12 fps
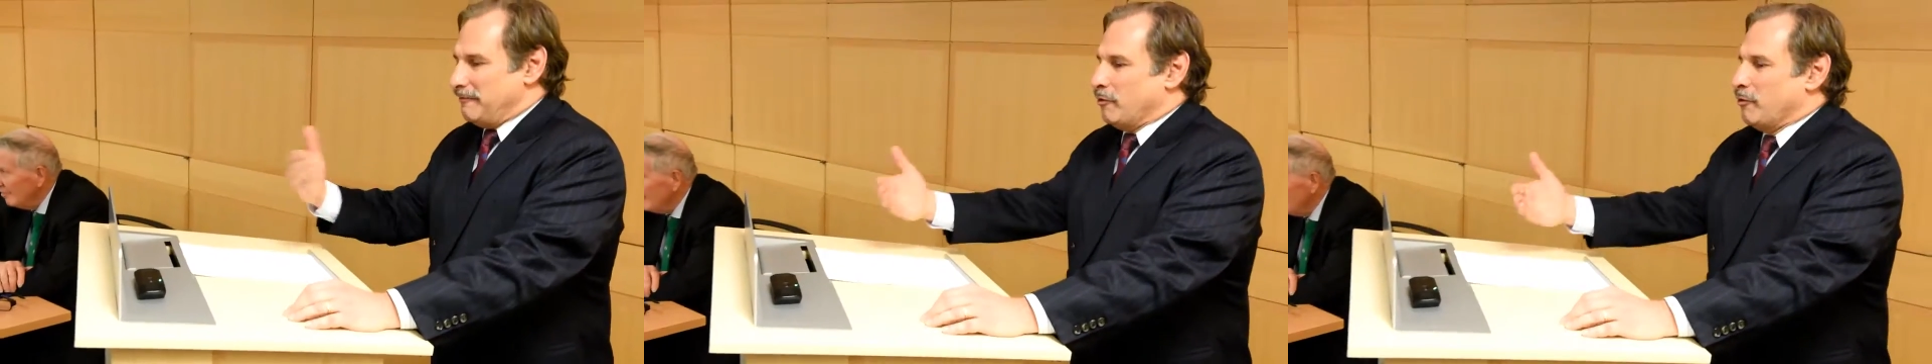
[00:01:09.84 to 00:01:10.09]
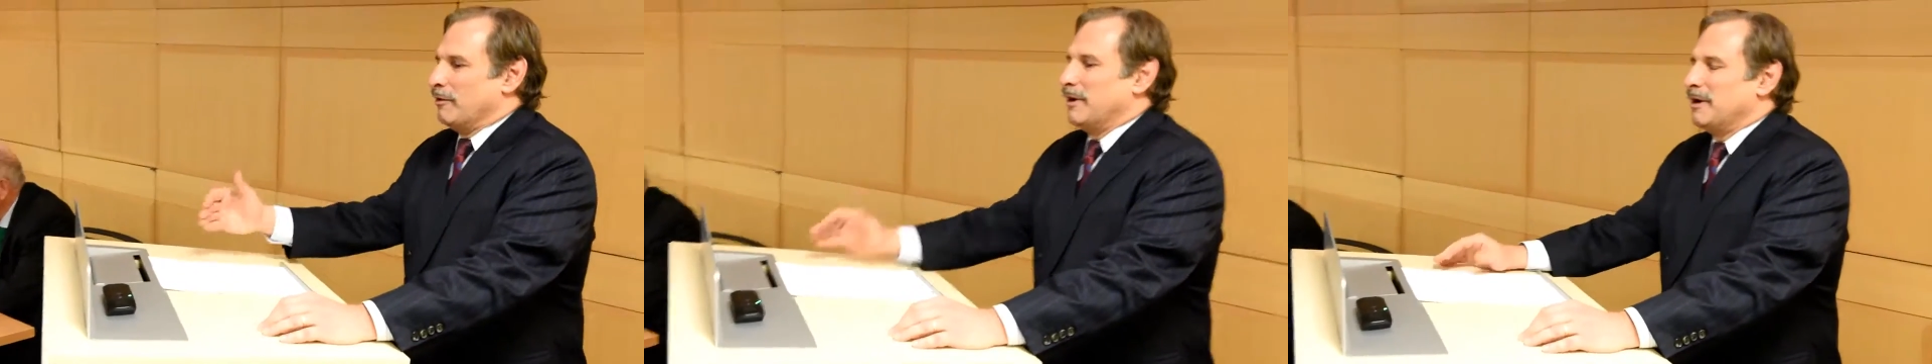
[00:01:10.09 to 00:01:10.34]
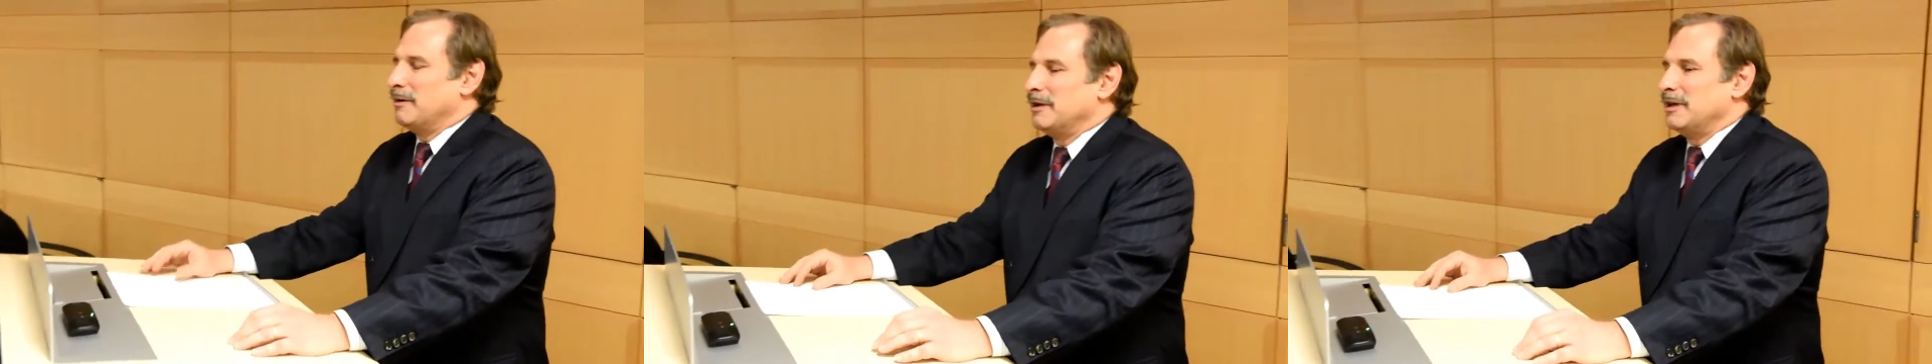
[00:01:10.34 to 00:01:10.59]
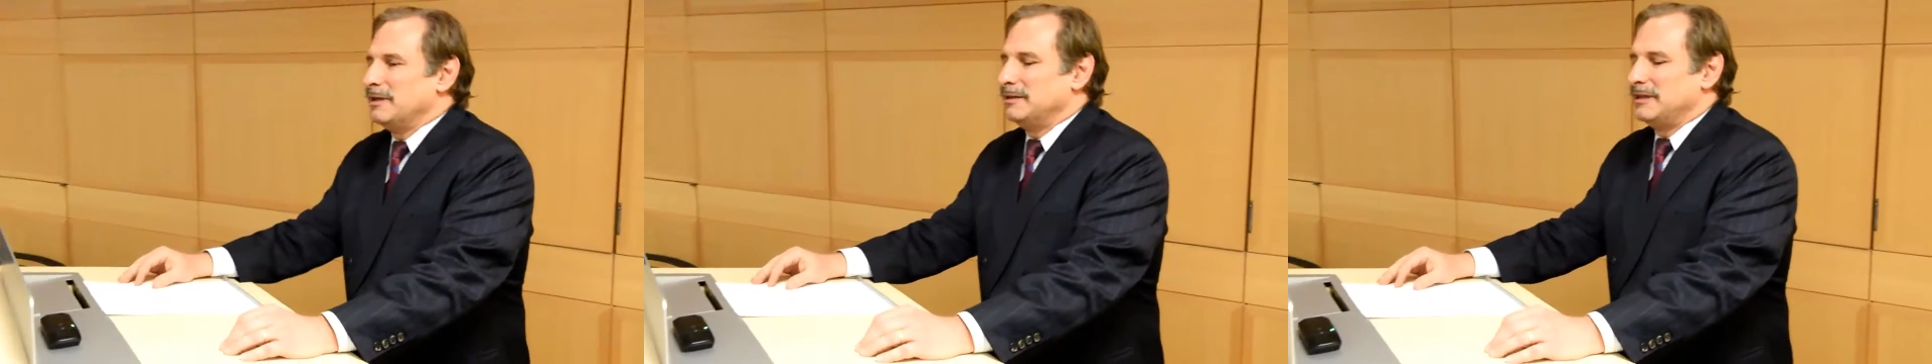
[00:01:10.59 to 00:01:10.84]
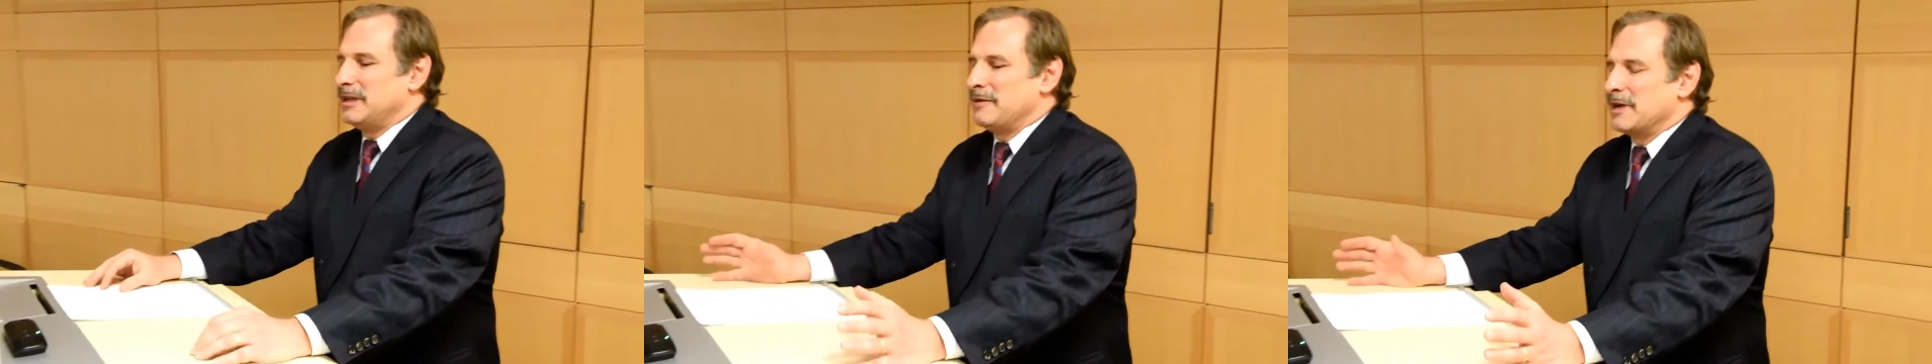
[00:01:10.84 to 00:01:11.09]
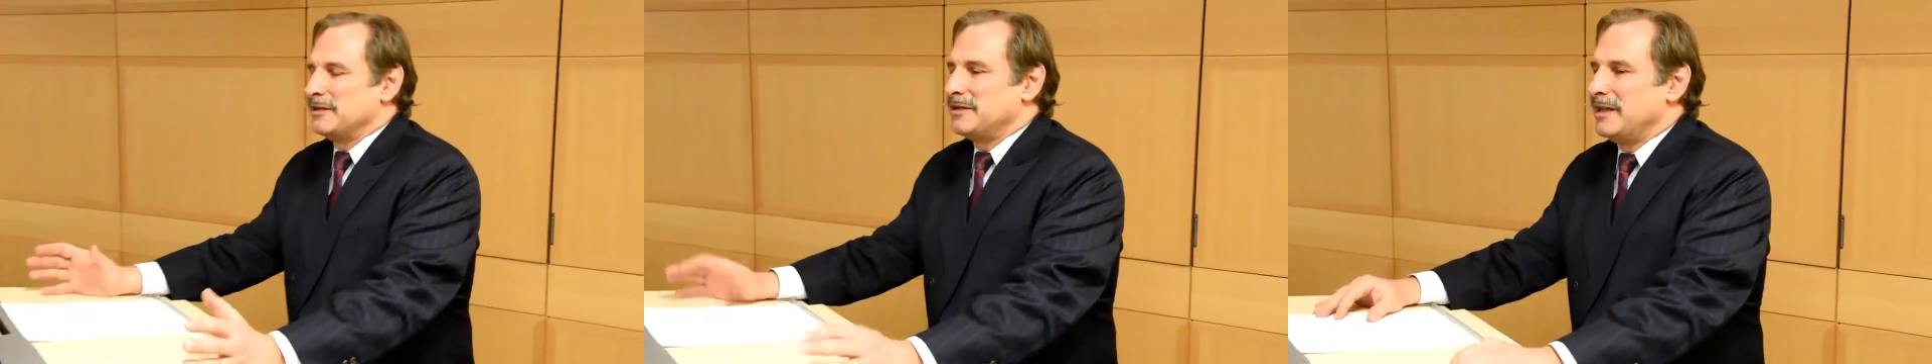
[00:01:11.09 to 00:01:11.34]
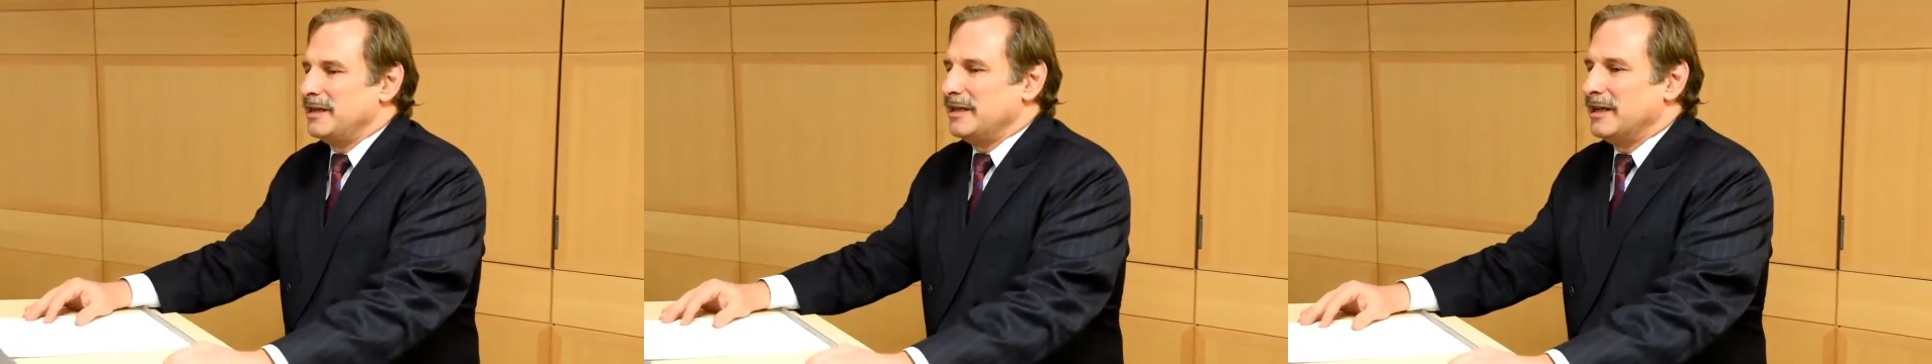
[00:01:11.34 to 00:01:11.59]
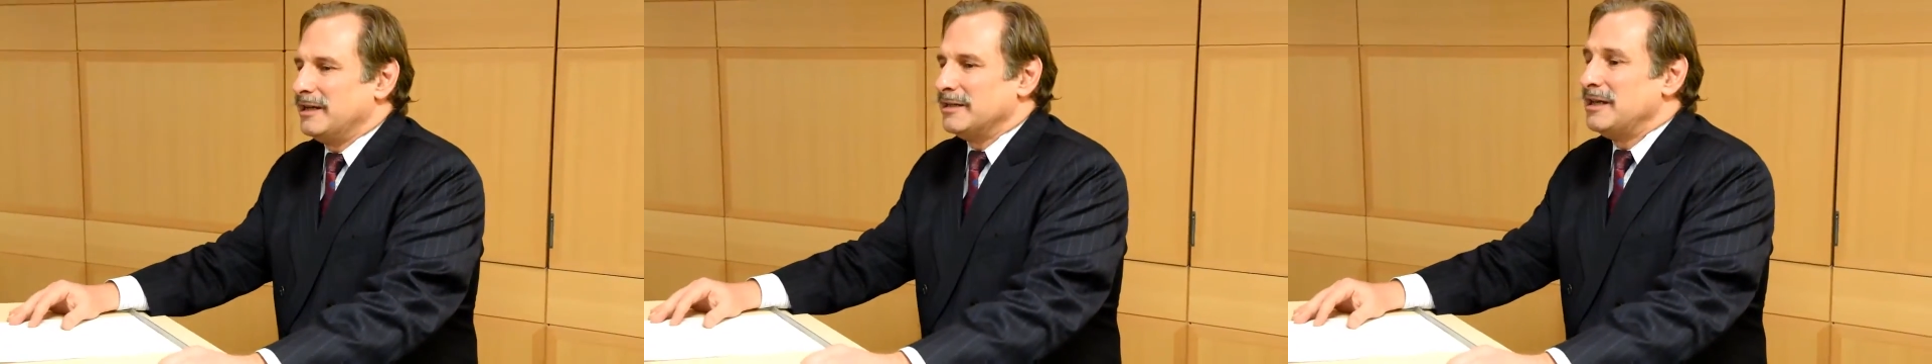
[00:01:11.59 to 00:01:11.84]
for uh, giving us
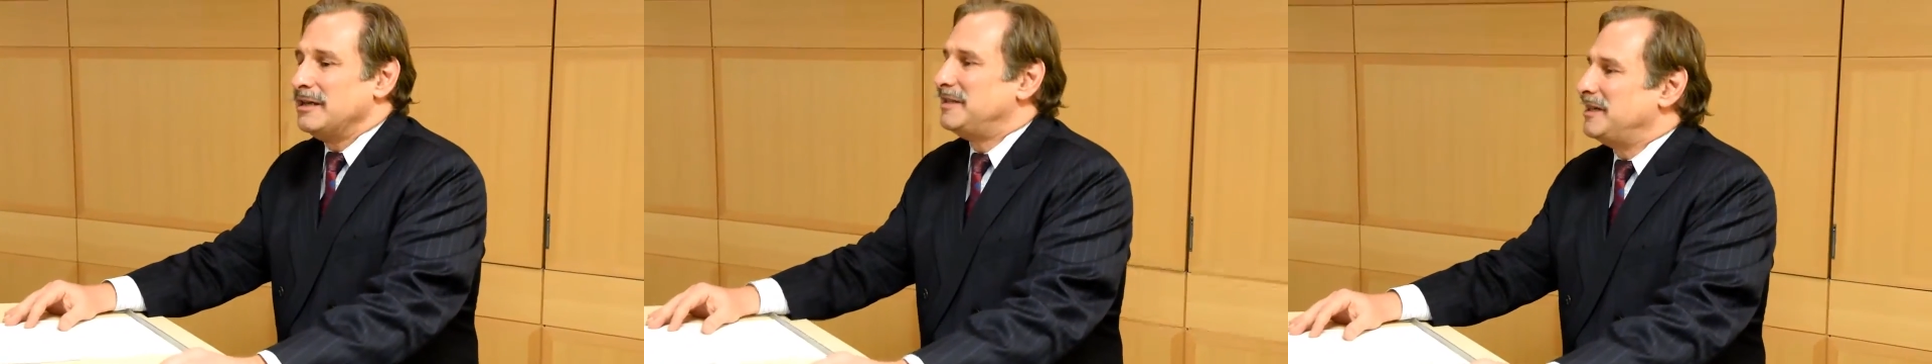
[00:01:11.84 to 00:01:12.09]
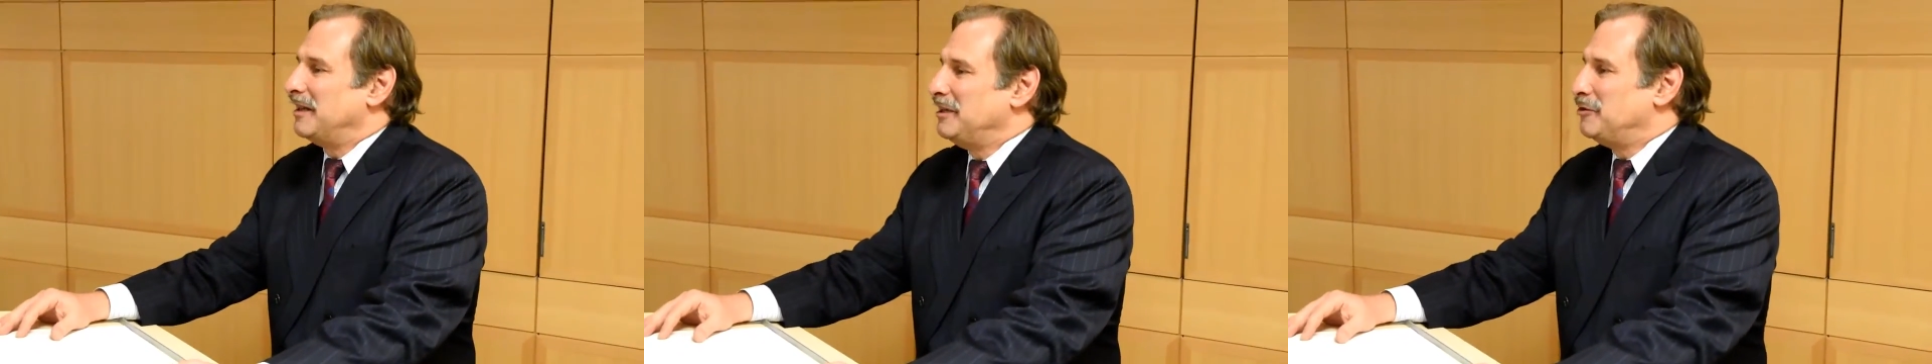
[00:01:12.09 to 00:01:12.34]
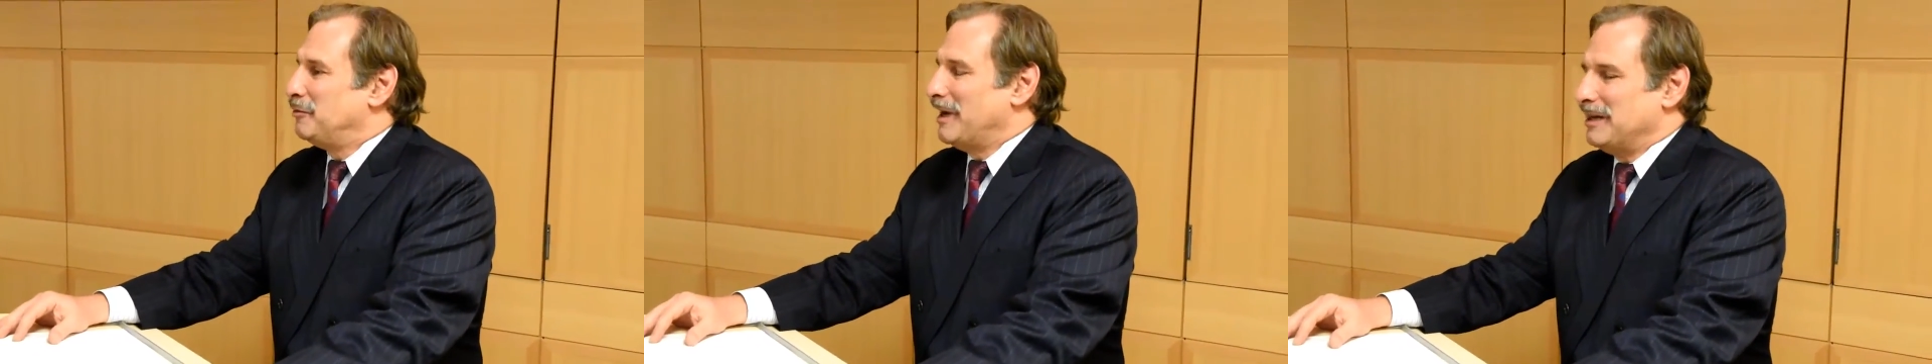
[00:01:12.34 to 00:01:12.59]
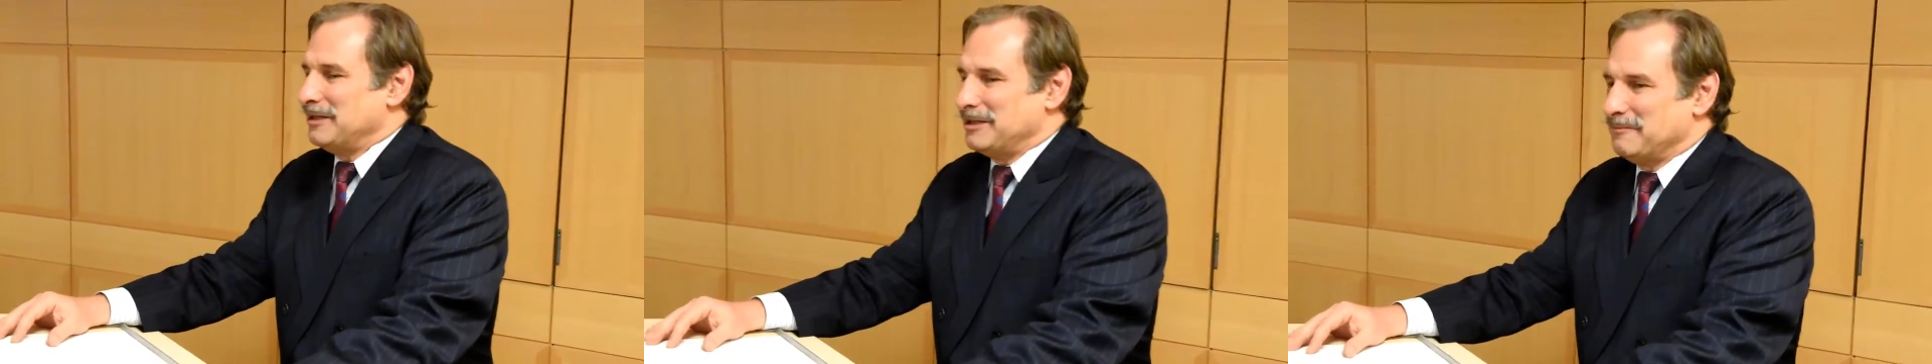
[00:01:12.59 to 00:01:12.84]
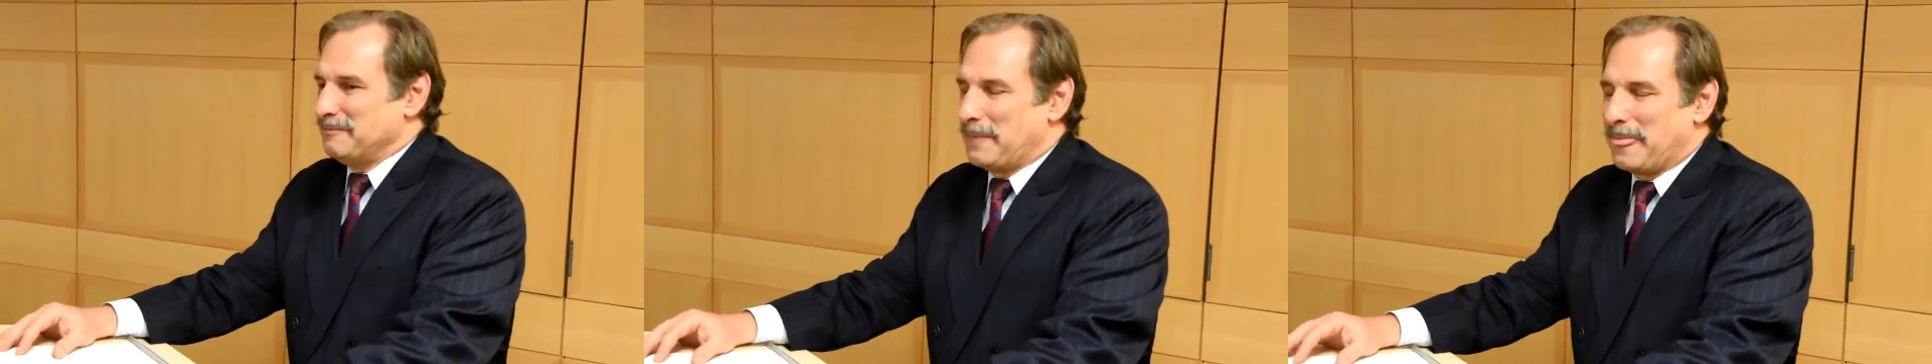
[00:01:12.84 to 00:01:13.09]
the uh, CLE credits.